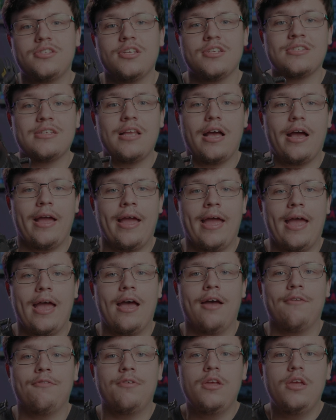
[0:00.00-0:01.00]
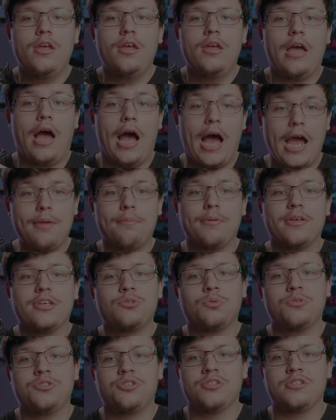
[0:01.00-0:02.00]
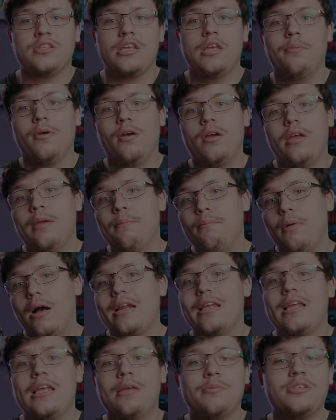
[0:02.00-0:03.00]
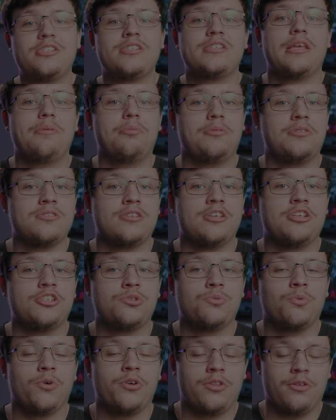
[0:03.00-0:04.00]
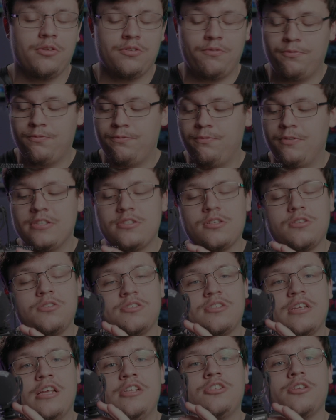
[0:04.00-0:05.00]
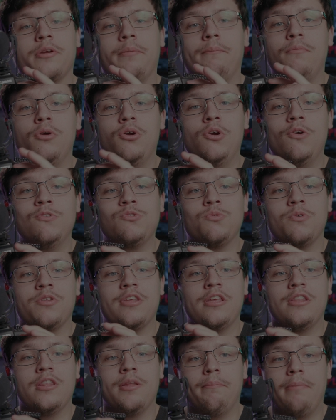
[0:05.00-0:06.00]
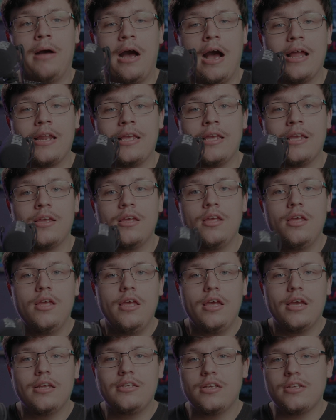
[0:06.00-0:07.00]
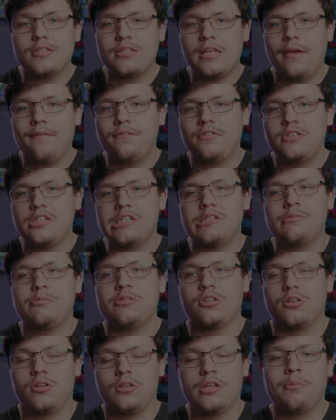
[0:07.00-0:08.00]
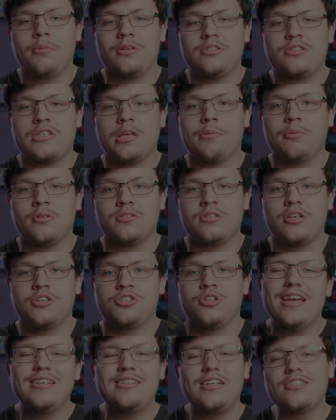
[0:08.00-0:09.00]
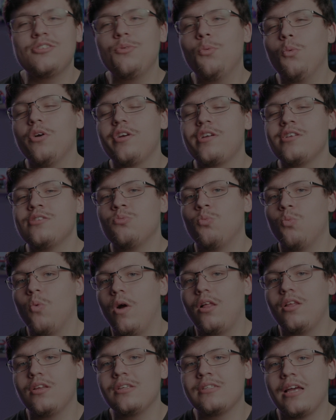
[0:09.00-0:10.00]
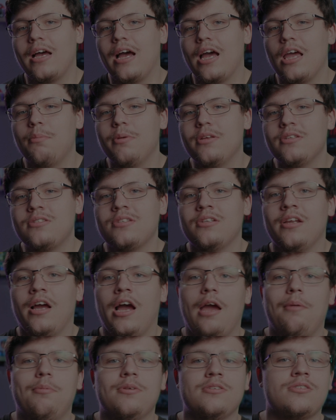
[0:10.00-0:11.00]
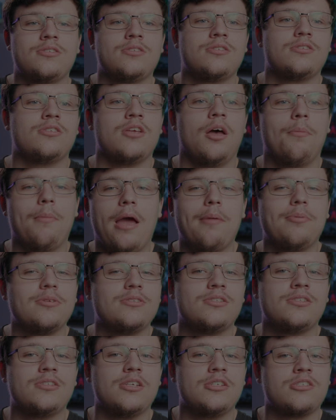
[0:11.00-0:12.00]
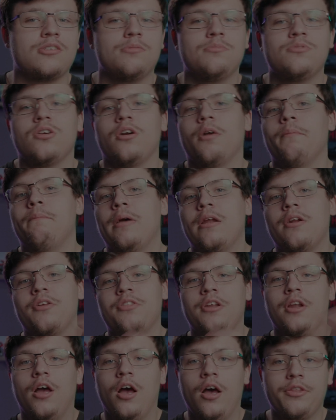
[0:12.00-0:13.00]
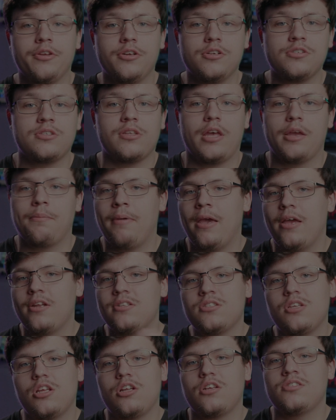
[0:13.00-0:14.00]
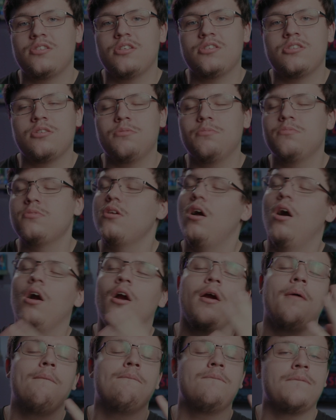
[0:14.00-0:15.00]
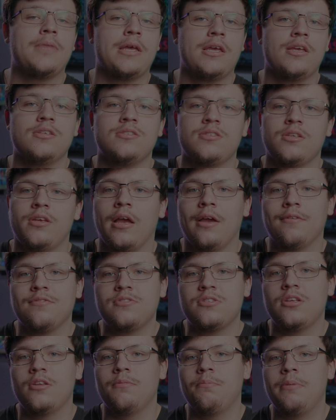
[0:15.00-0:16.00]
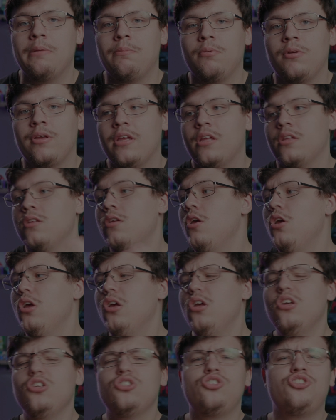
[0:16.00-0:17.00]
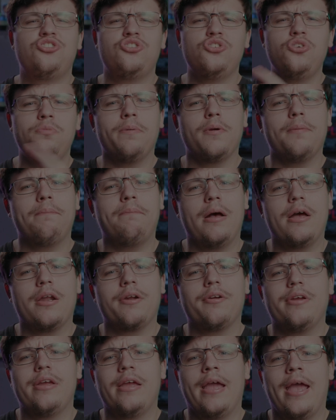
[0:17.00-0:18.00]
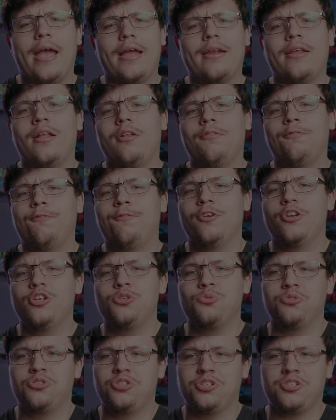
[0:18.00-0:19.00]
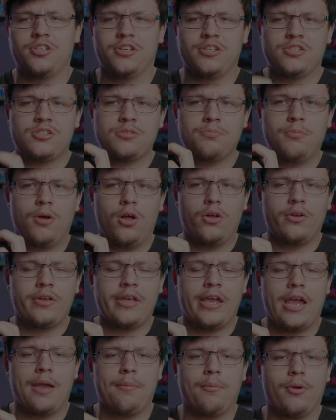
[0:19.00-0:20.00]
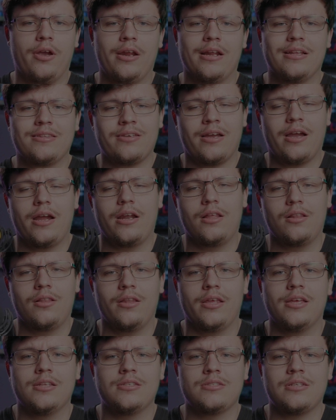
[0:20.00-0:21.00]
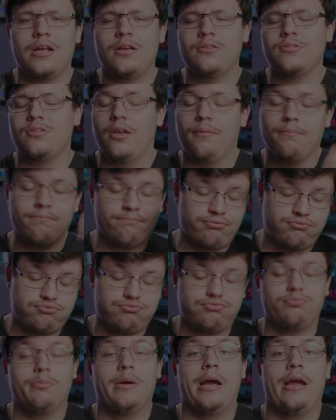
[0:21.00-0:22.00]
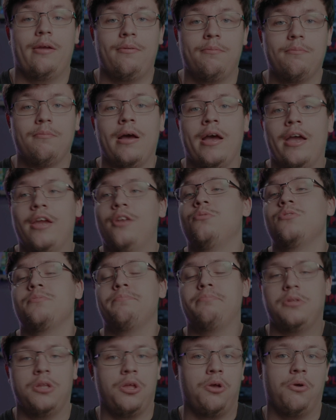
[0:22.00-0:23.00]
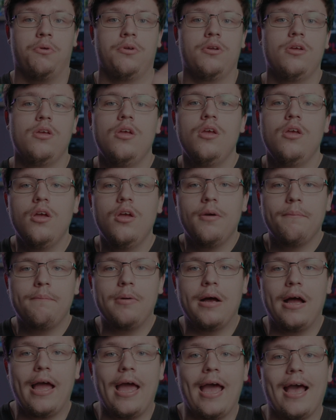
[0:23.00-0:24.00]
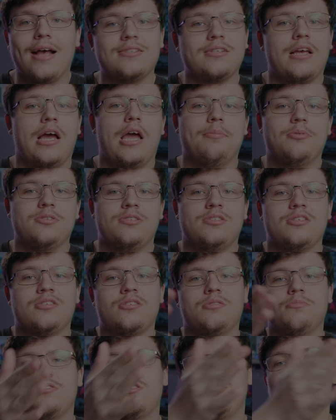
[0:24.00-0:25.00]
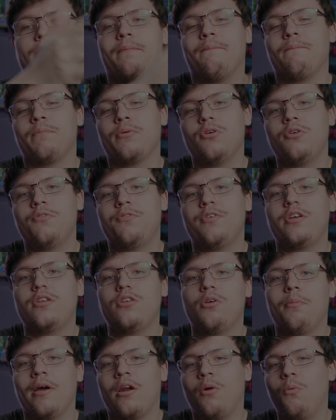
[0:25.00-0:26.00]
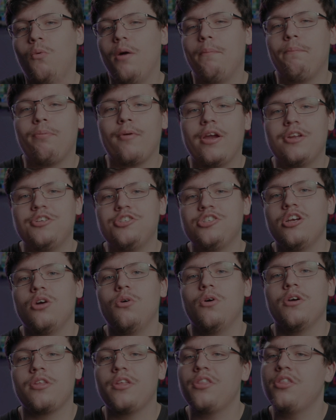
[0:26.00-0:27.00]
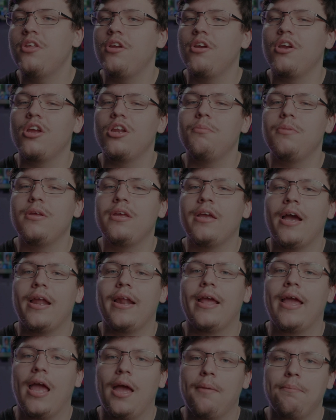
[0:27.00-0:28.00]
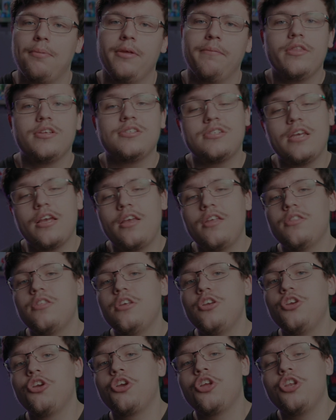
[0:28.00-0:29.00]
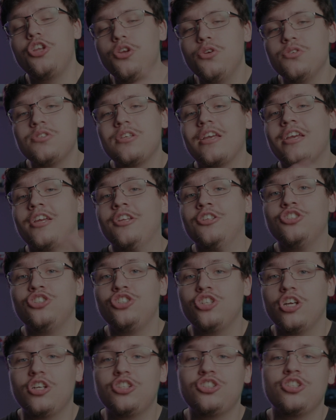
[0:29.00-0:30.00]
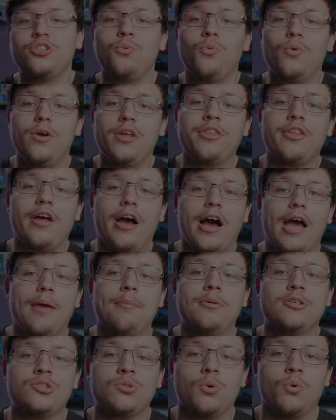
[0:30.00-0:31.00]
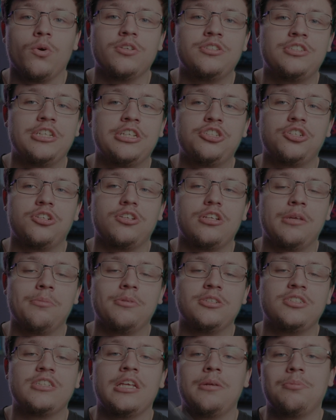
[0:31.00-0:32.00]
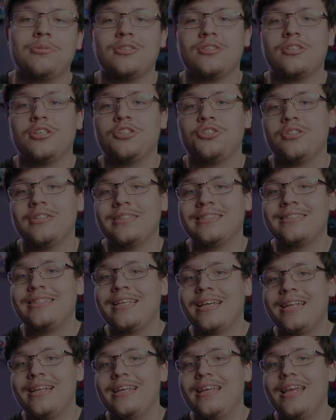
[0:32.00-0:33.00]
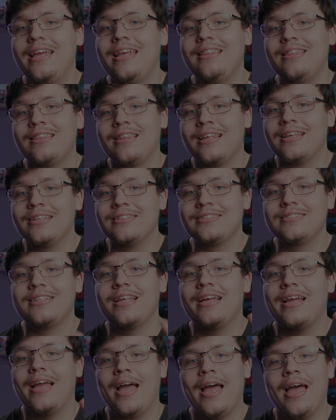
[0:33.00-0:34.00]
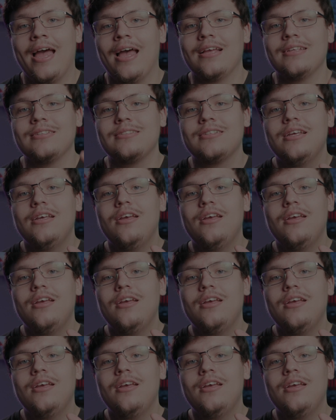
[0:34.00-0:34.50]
does not have IBIS, which is in-body image stabilization, where the physical sensor moves within the body, it does have digital image stabilization. It doesn't work as well as IBIS, and some IBIS systems are better than others. Like Panasonic systems are amazing. I've seen people get super buttery handheld footage with just a small camera and a tiny lens, and I was like, my mind was blown. But as IBIS systems keep improving, no matter what brand you go with, I think you're gonna be kind of happy. The second thing you can use in conjunction with IBIS or digital image stabilization is getting a lens that has